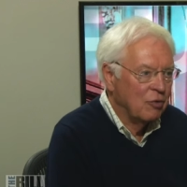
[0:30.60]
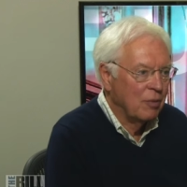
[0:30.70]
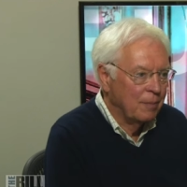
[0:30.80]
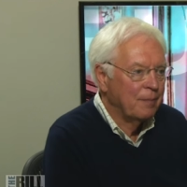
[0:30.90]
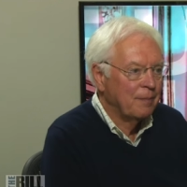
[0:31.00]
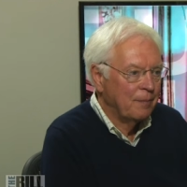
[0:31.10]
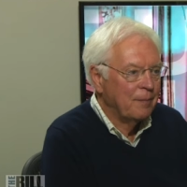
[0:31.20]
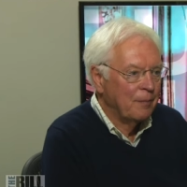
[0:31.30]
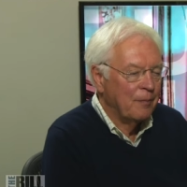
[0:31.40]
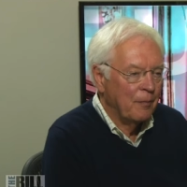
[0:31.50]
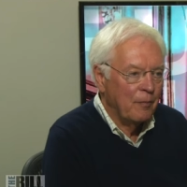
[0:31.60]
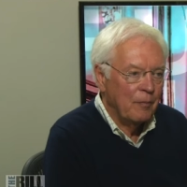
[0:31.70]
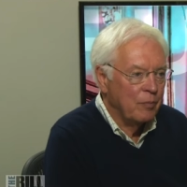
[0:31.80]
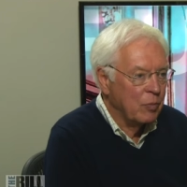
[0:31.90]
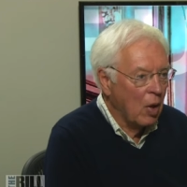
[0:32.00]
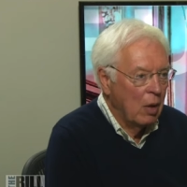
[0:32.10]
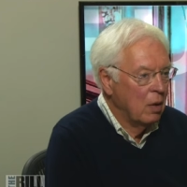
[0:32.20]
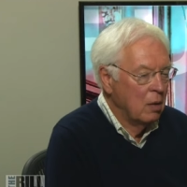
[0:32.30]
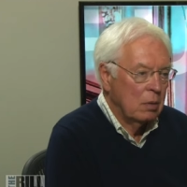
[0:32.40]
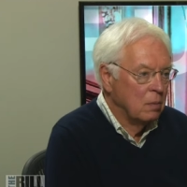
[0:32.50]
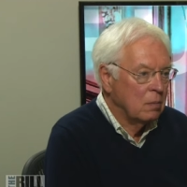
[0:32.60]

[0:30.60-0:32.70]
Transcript: Right. Look, I wanted Hillary to